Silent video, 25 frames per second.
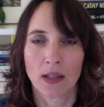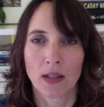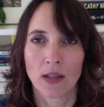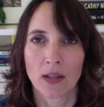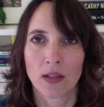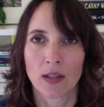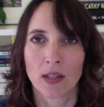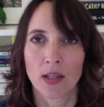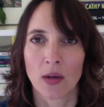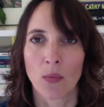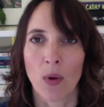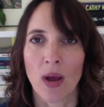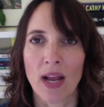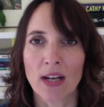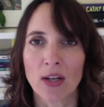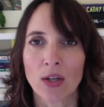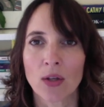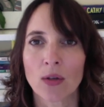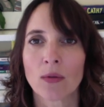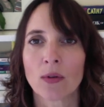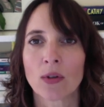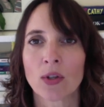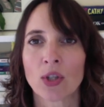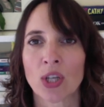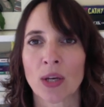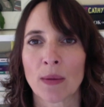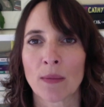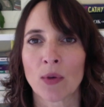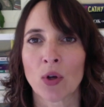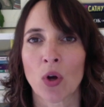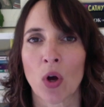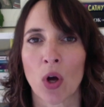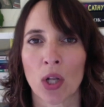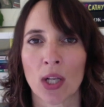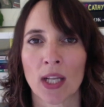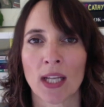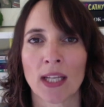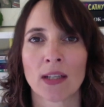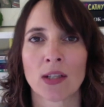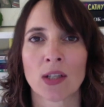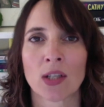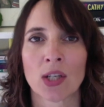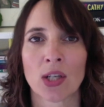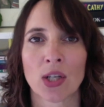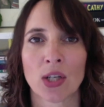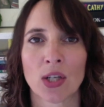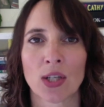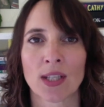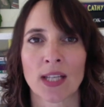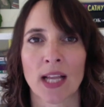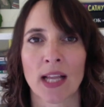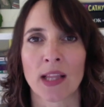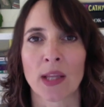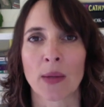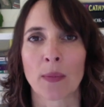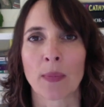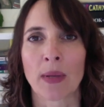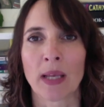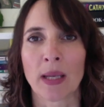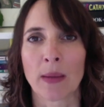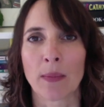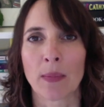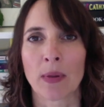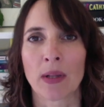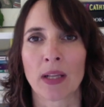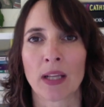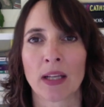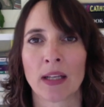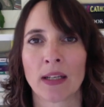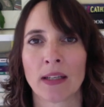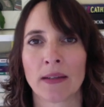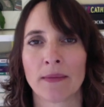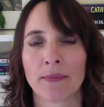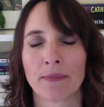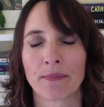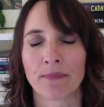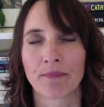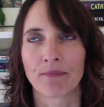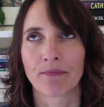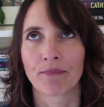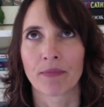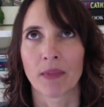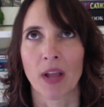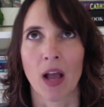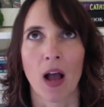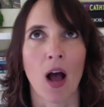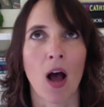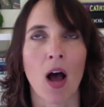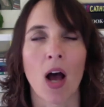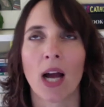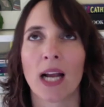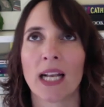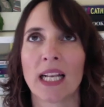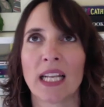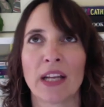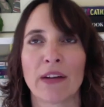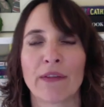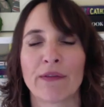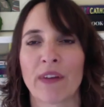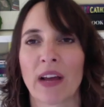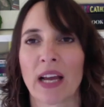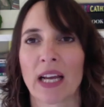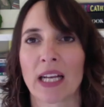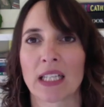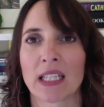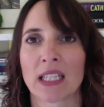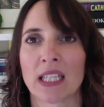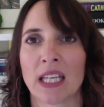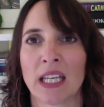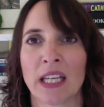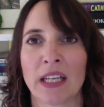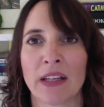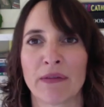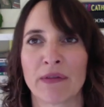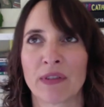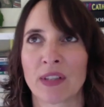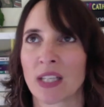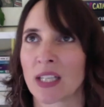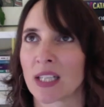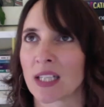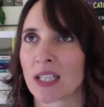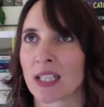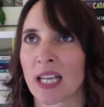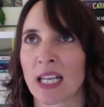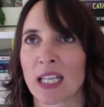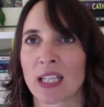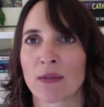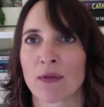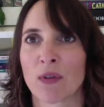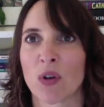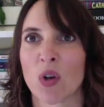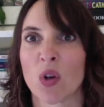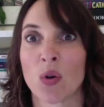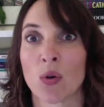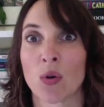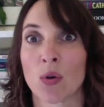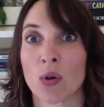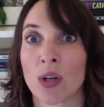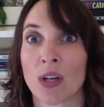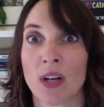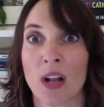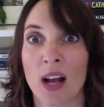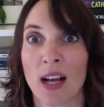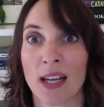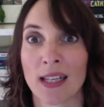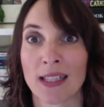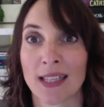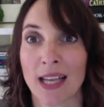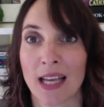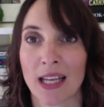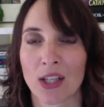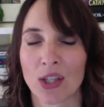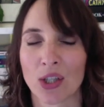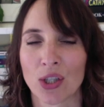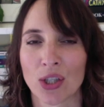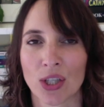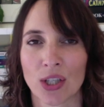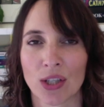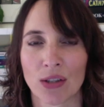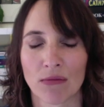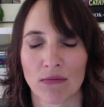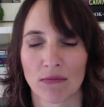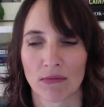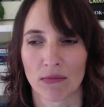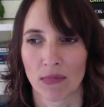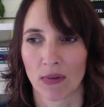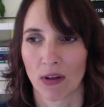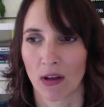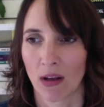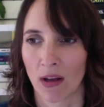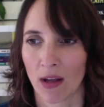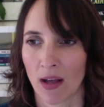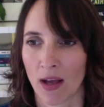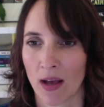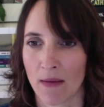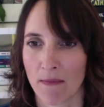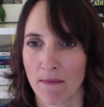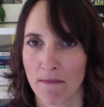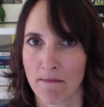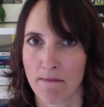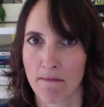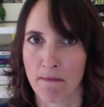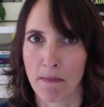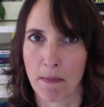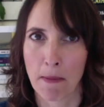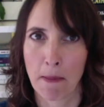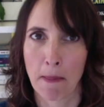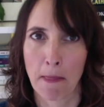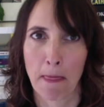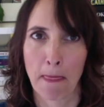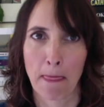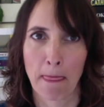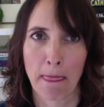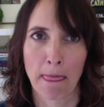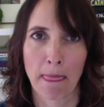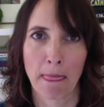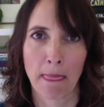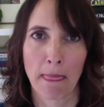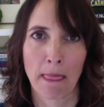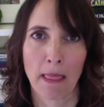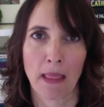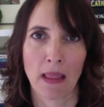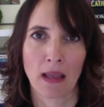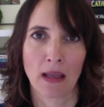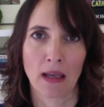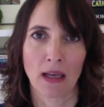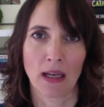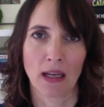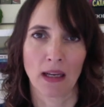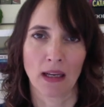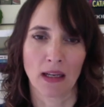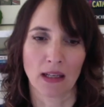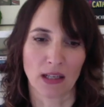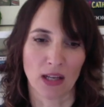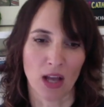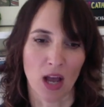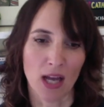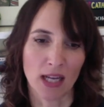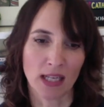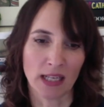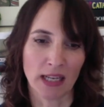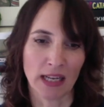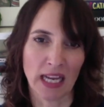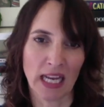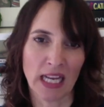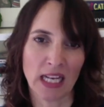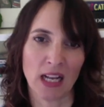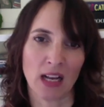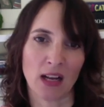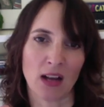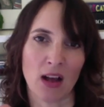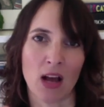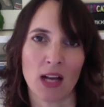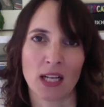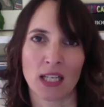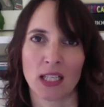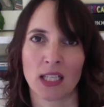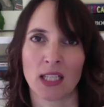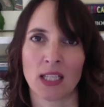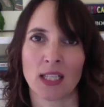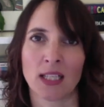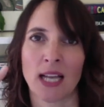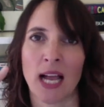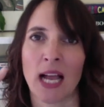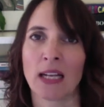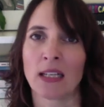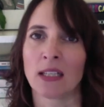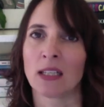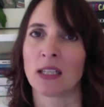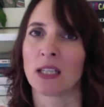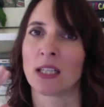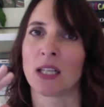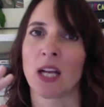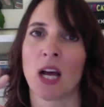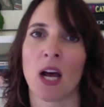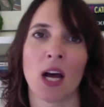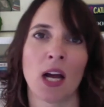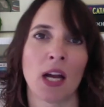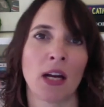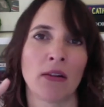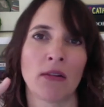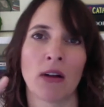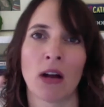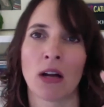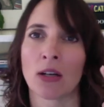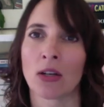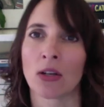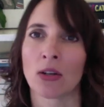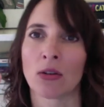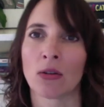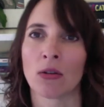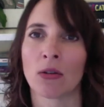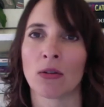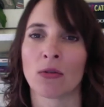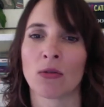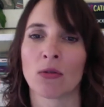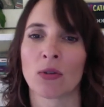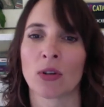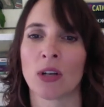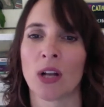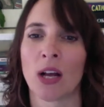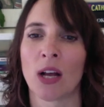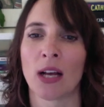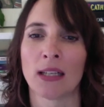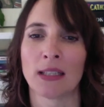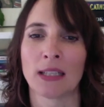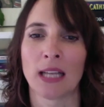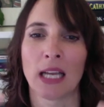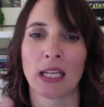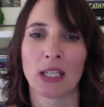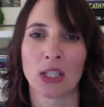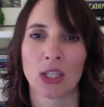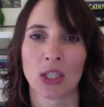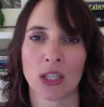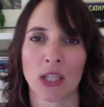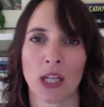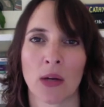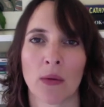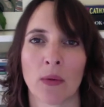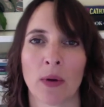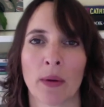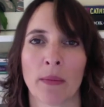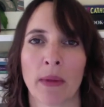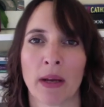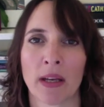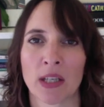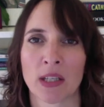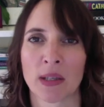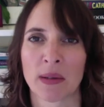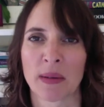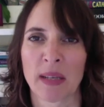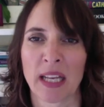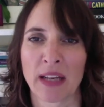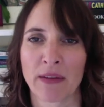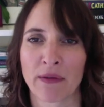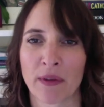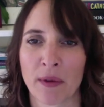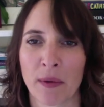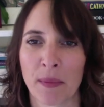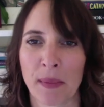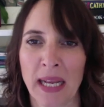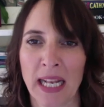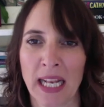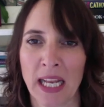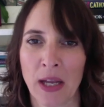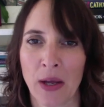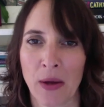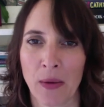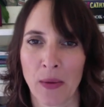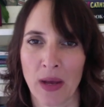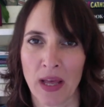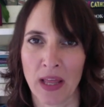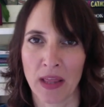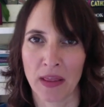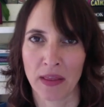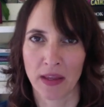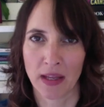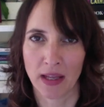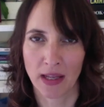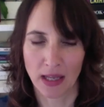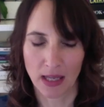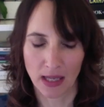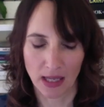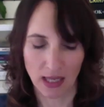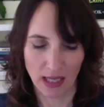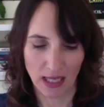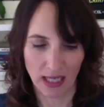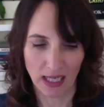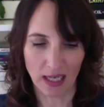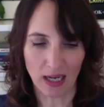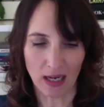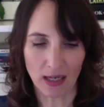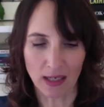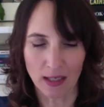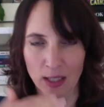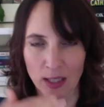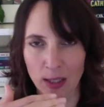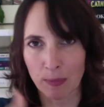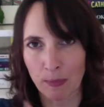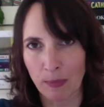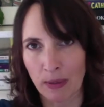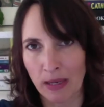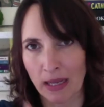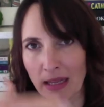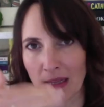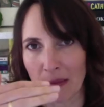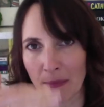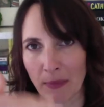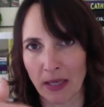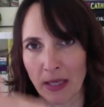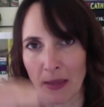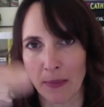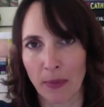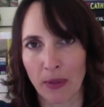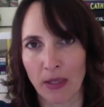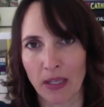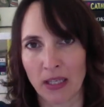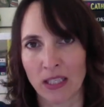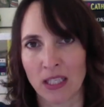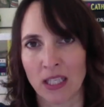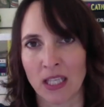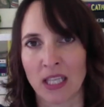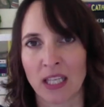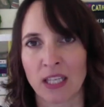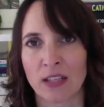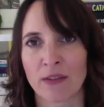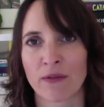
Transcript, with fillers: So when Jim Collins looks at the people in a highly effective, successful organisation, um, kind of in a kind of standard hierarchical organisation that we're mostly familiar with, you kind of split people into these